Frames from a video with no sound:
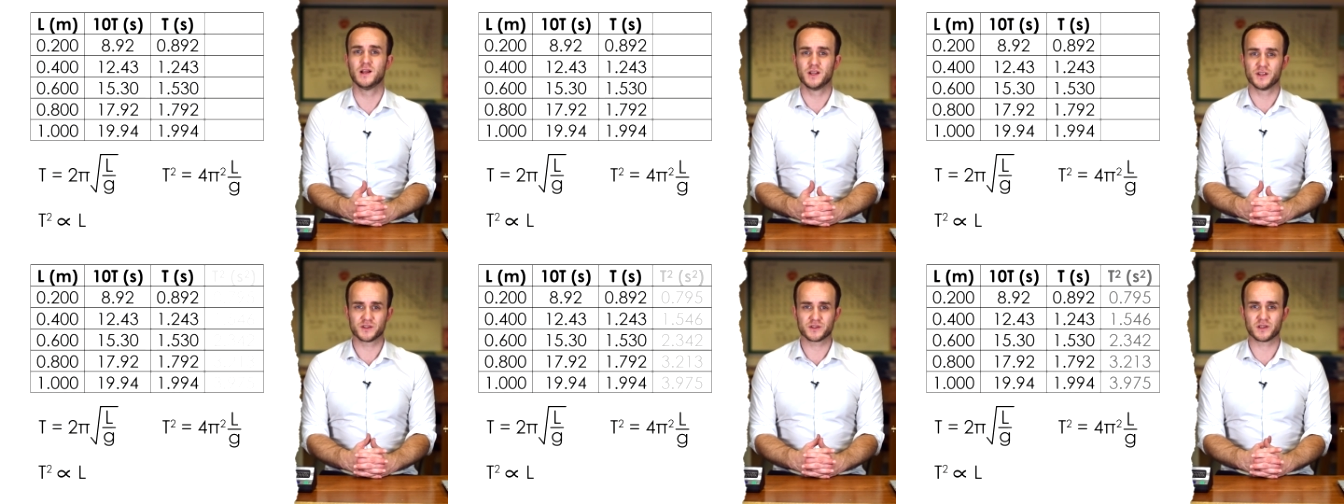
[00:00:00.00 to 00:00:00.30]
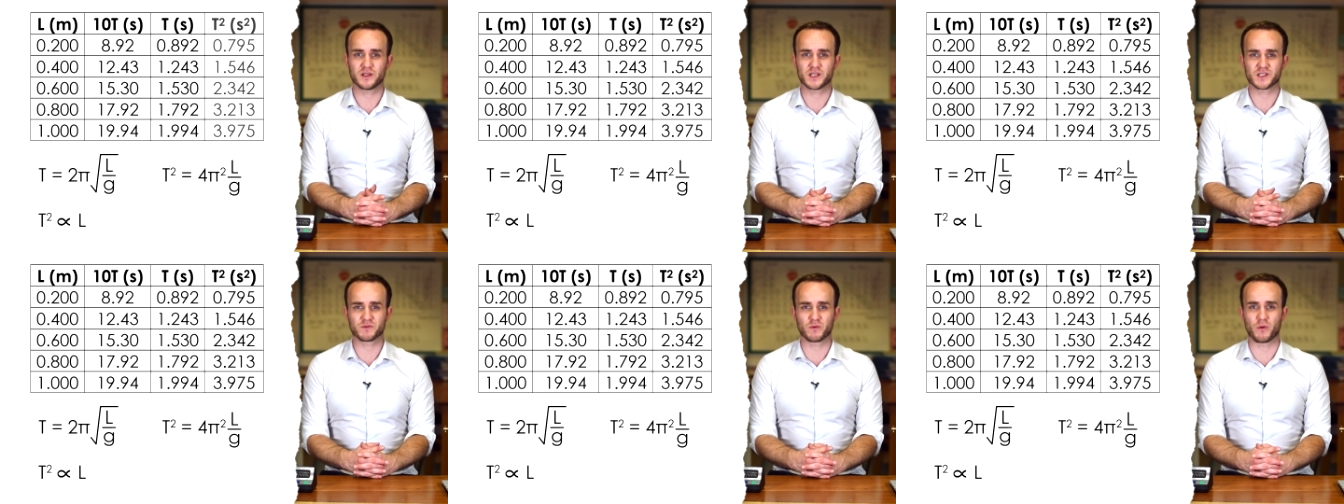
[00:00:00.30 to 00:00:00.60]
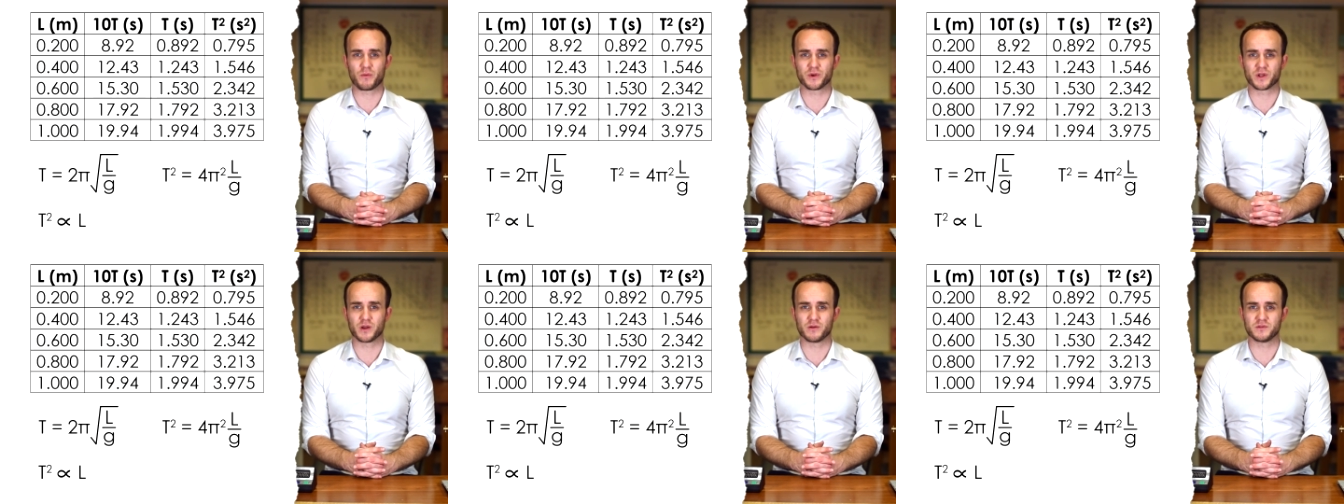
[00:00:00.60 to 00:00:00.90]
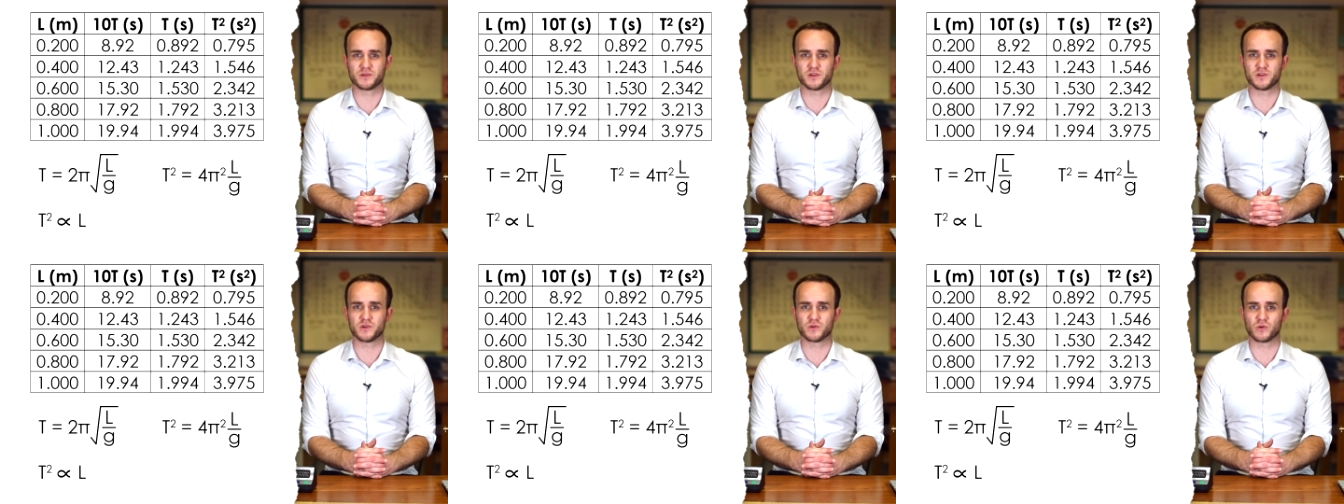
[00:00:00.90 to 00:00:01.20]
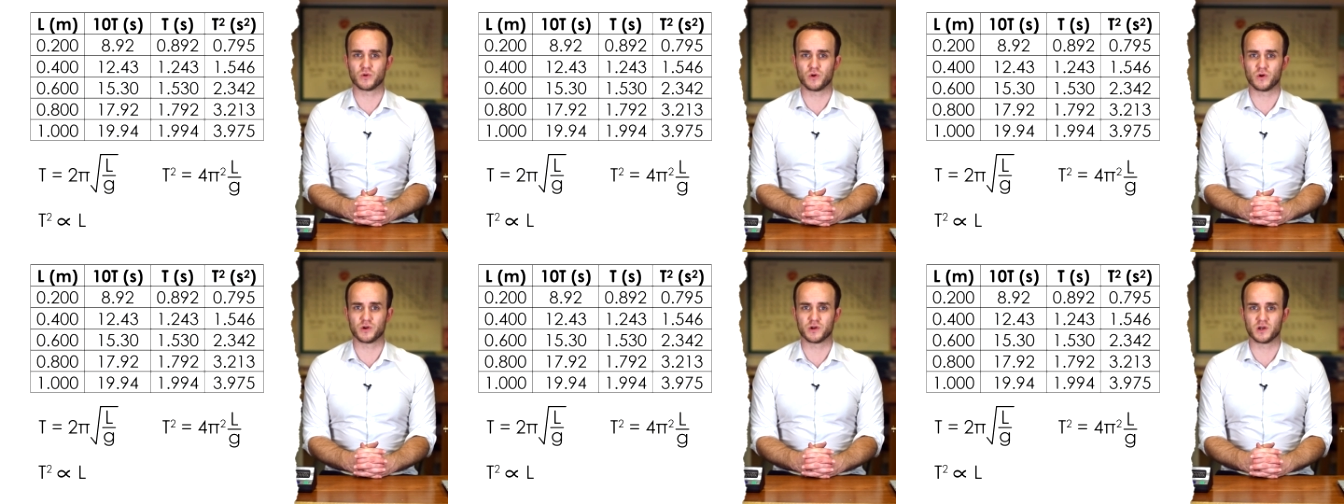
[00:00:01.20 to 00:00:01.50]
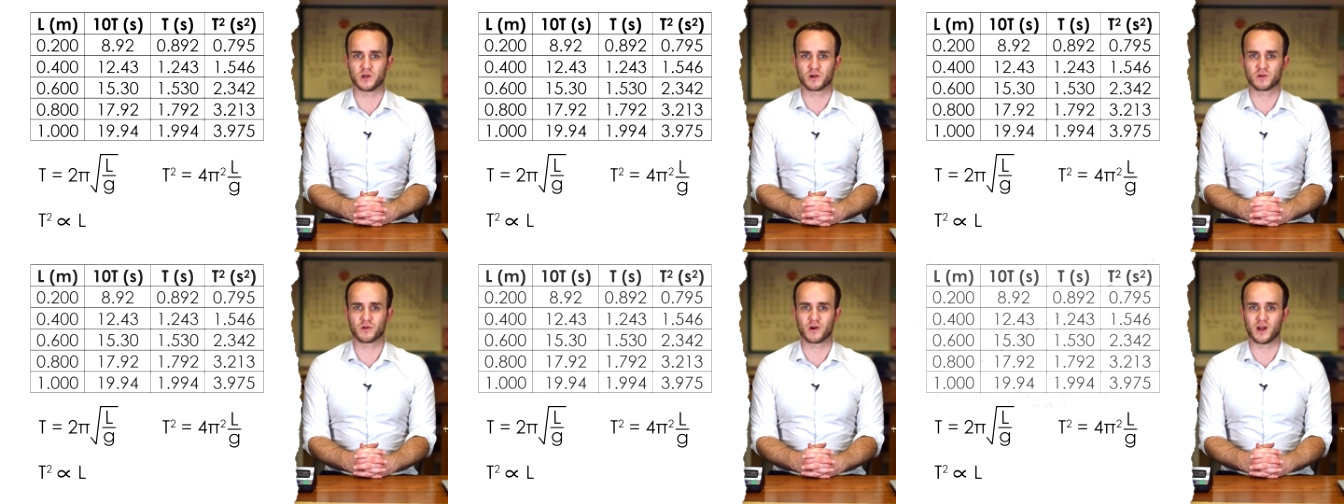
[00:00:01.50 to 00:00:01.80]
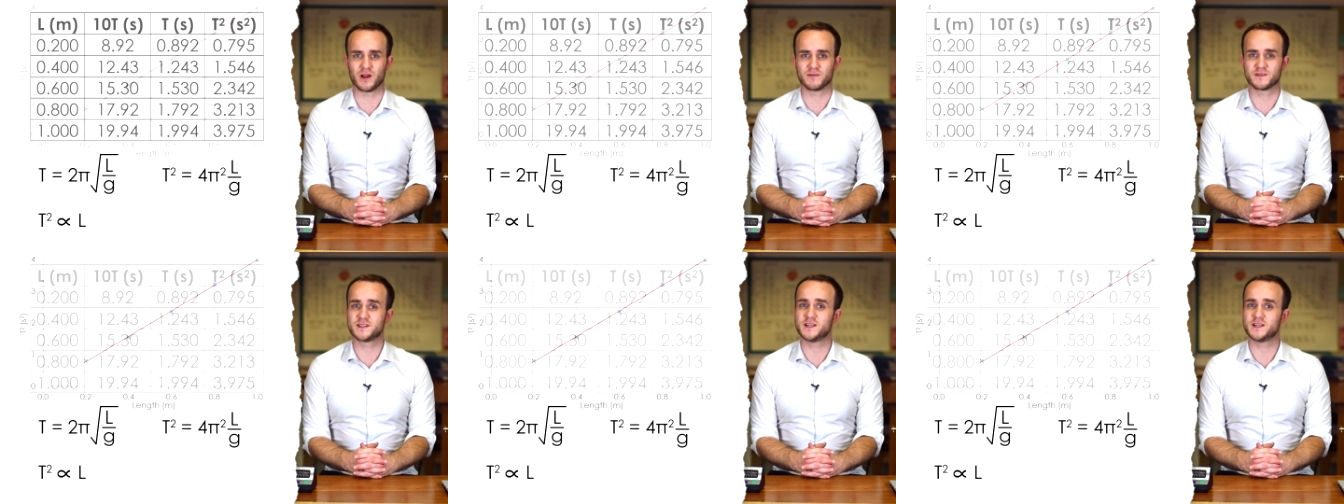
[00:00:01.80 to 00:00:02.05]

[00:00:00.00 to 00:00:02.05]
So that's what we're going to draw on our graph.